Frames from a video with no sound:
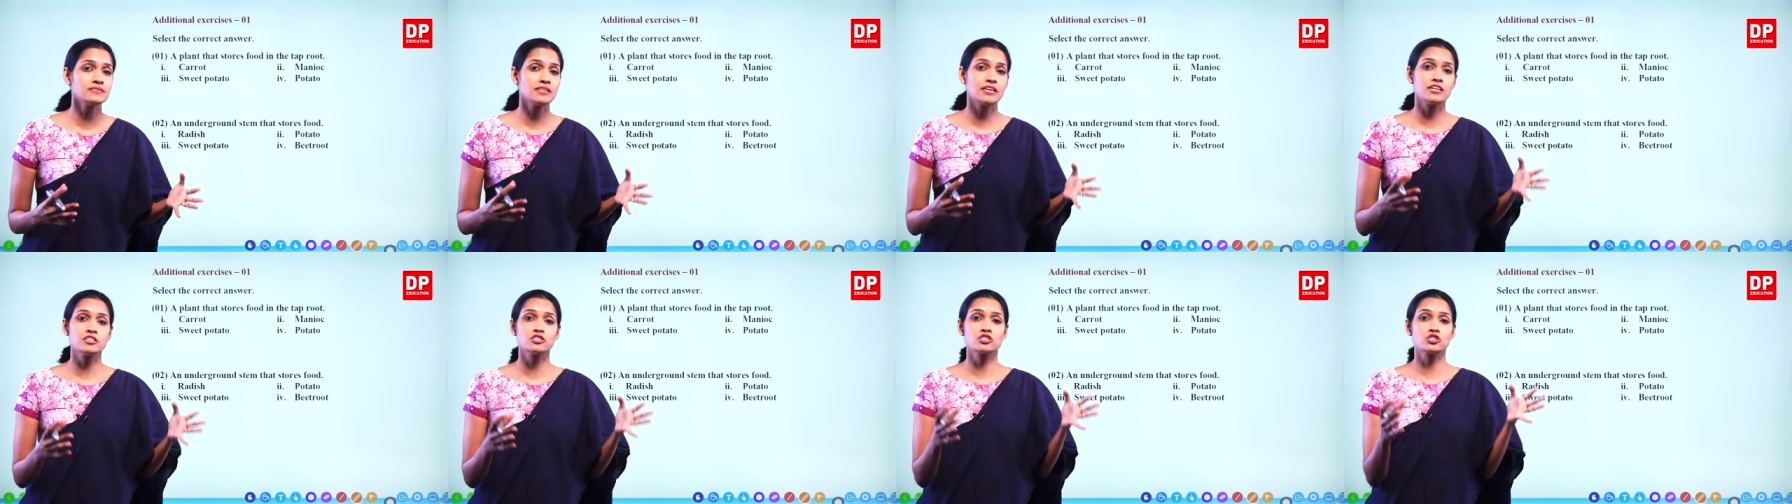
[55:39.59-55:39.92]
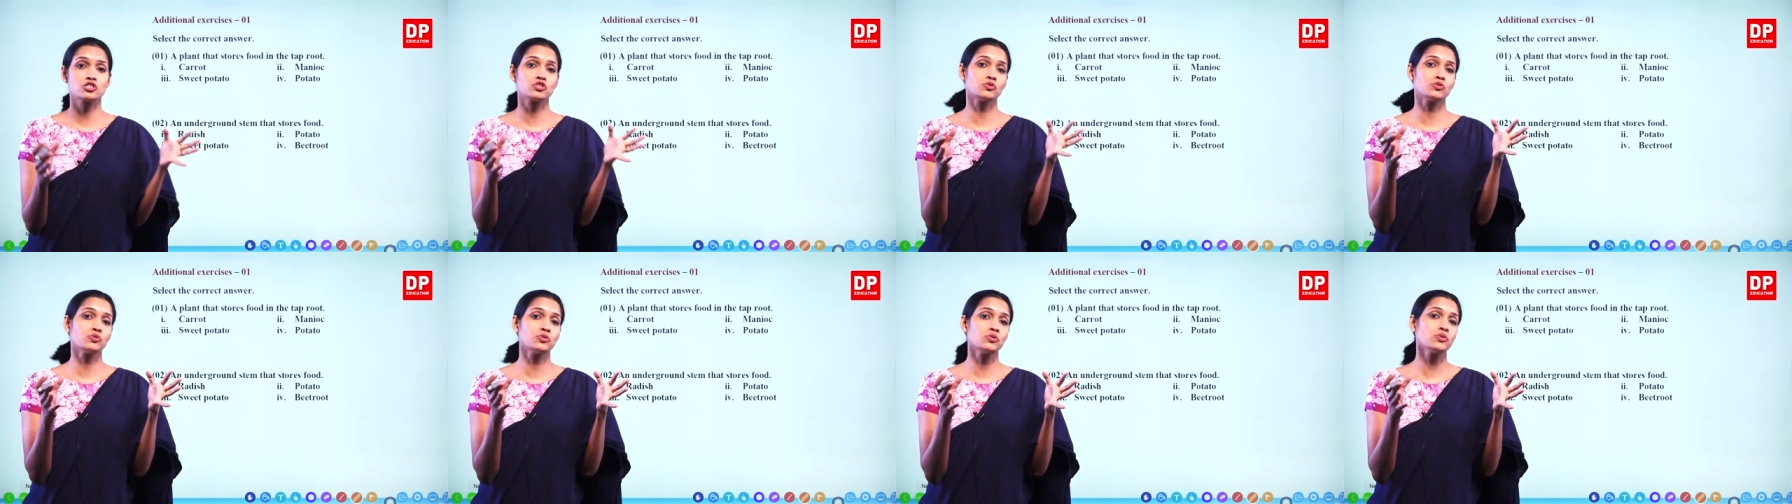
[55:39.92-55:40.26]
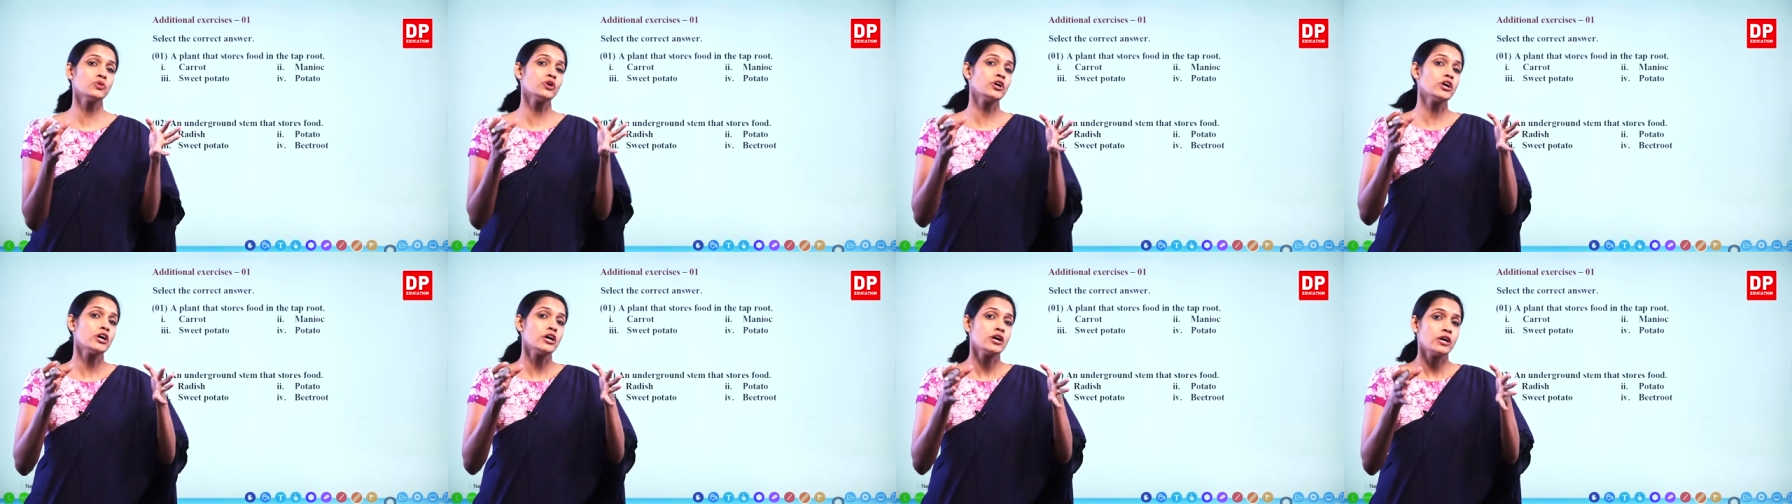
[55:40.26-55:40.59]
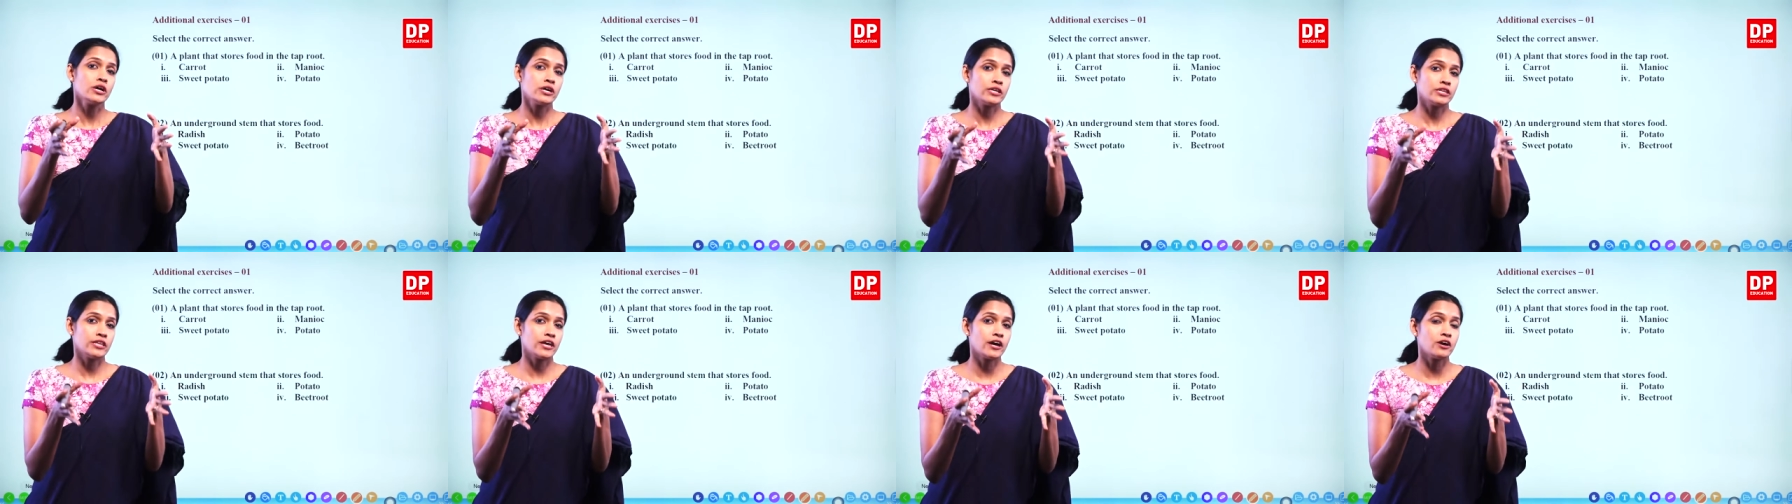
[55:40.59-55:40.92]
they store
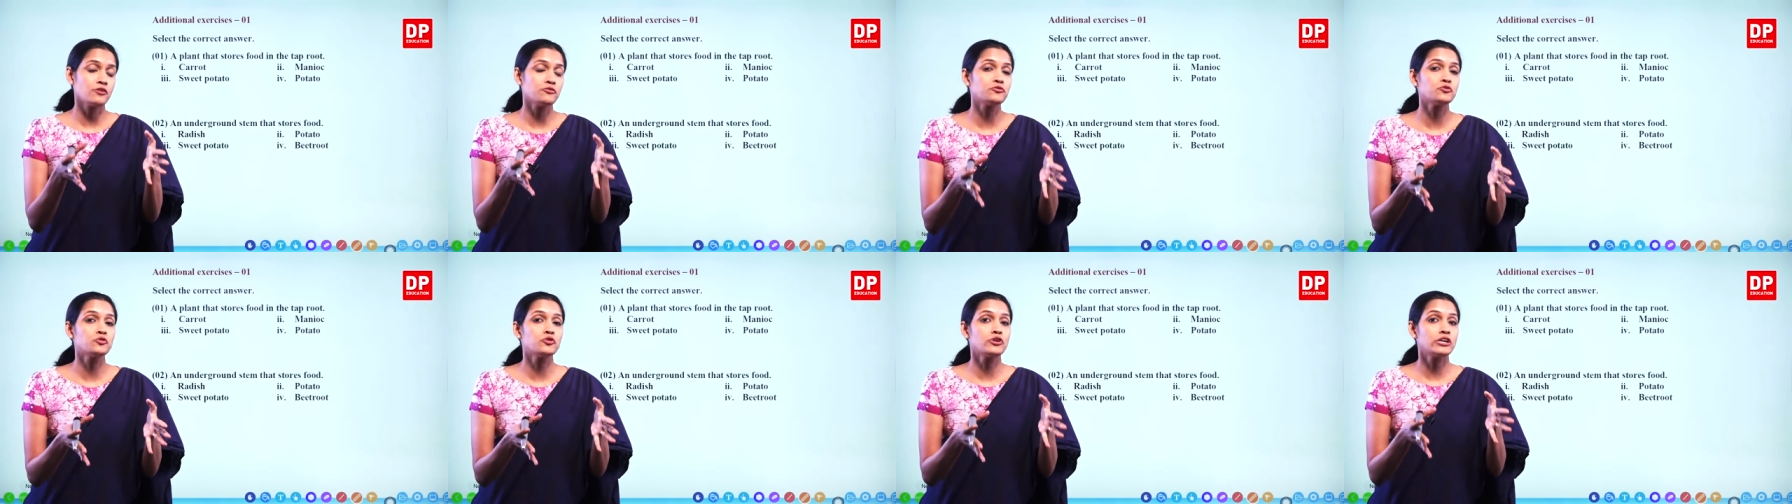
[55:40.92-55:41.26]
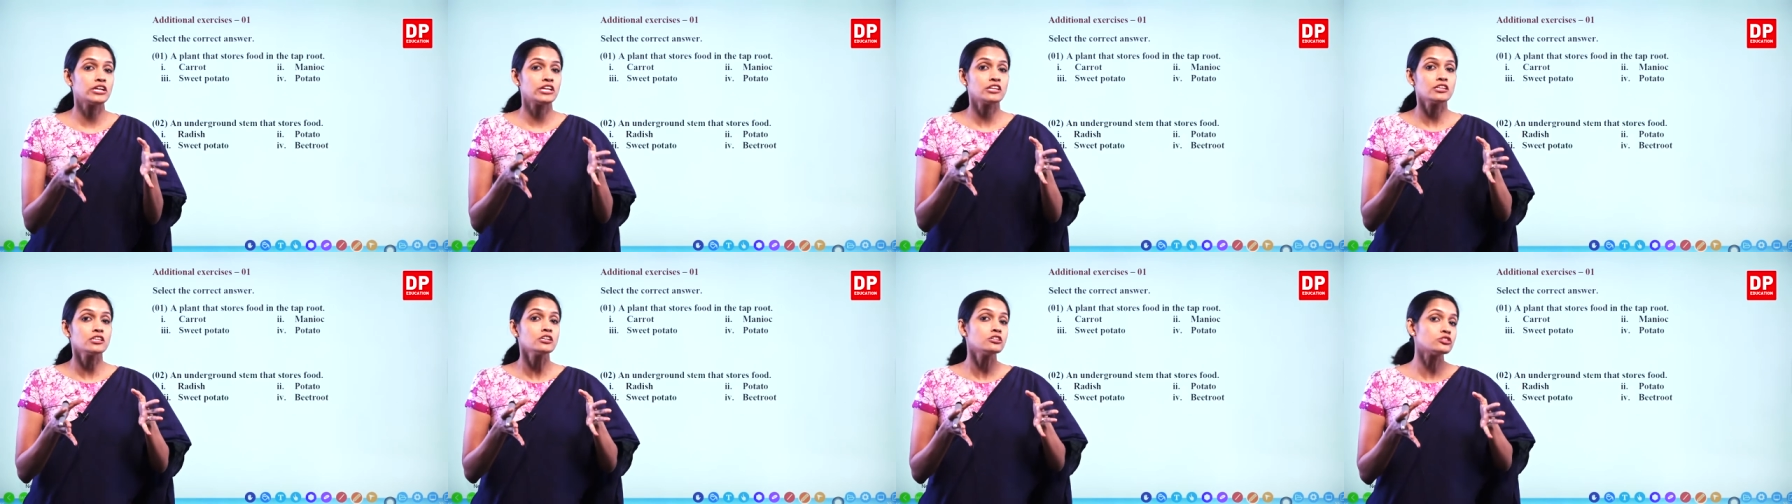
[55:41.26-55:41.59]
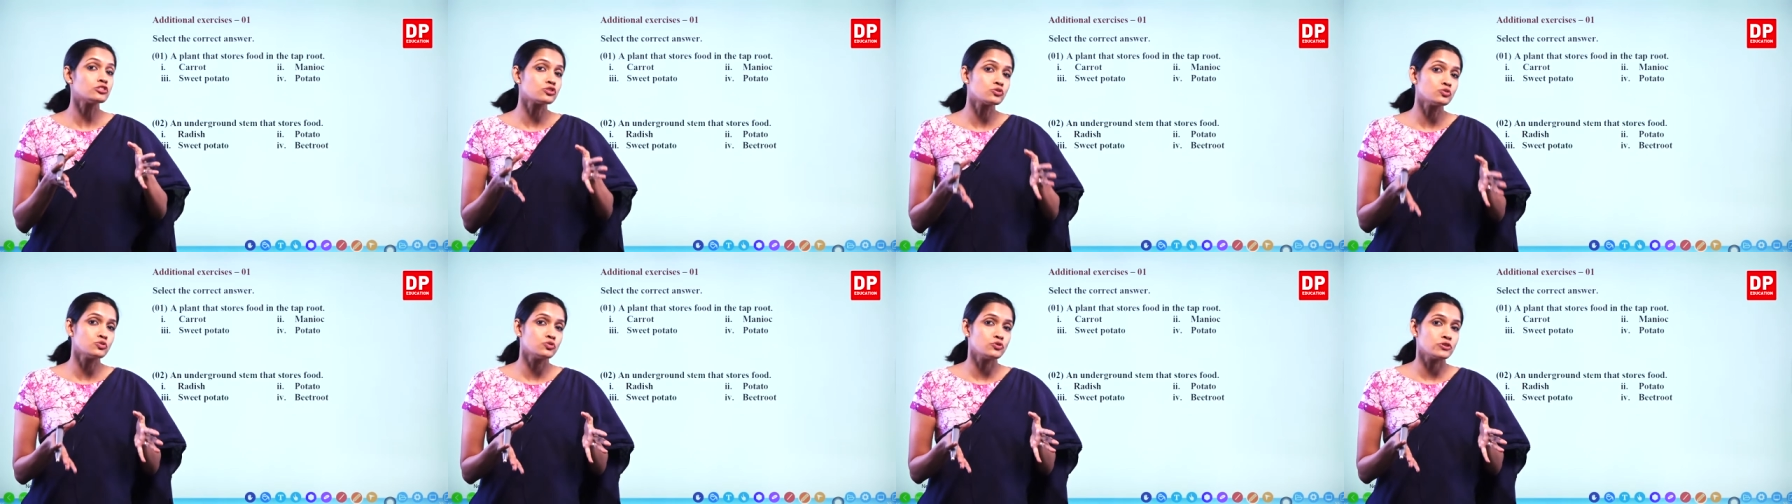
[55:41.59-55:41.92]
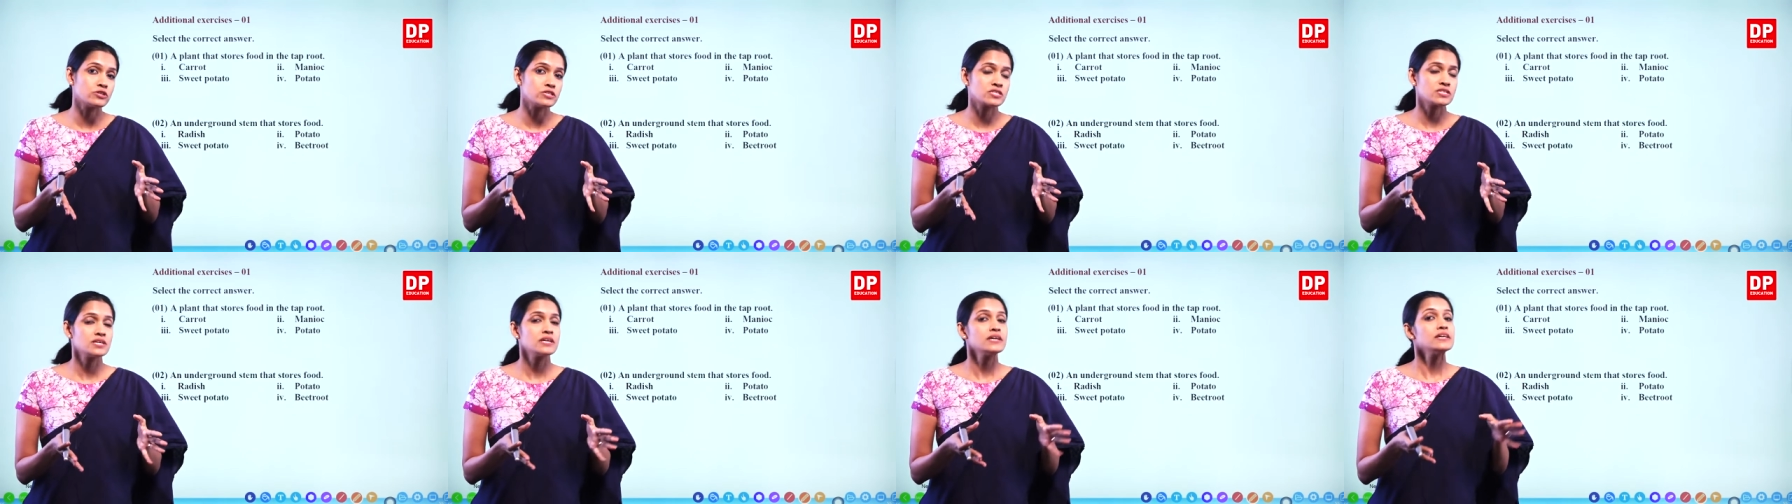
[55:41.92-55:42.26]
their food in the
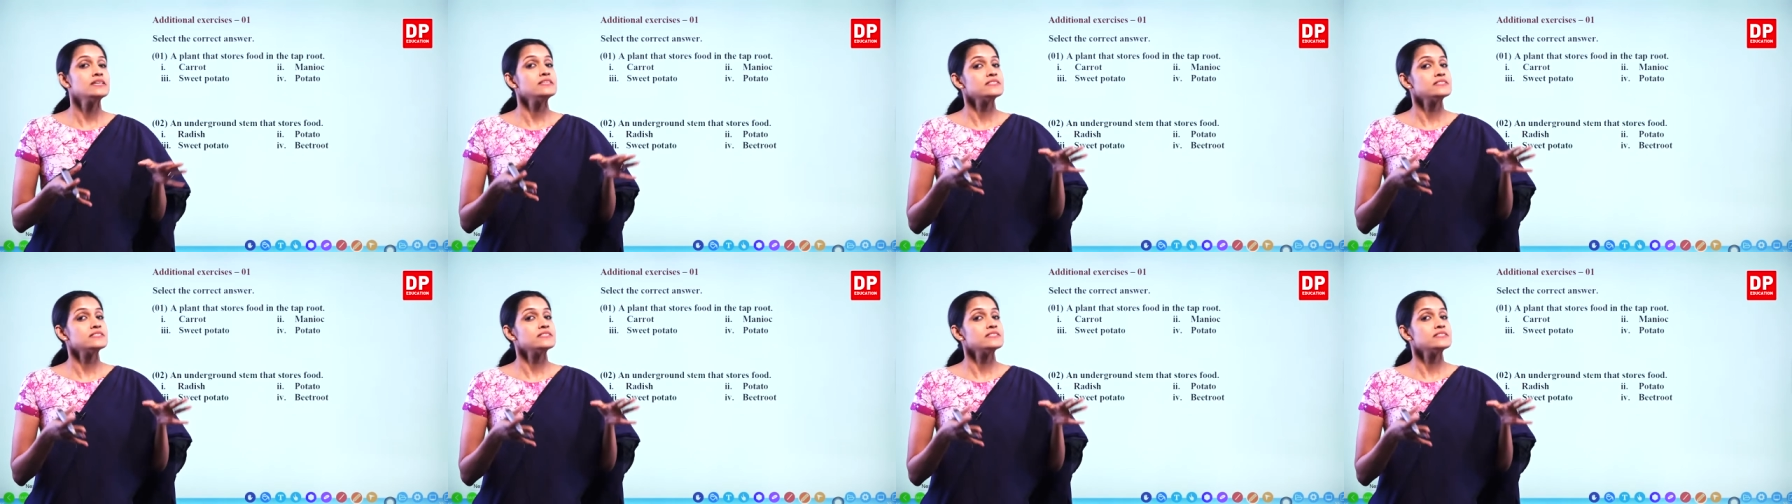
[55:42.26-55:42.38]
roots.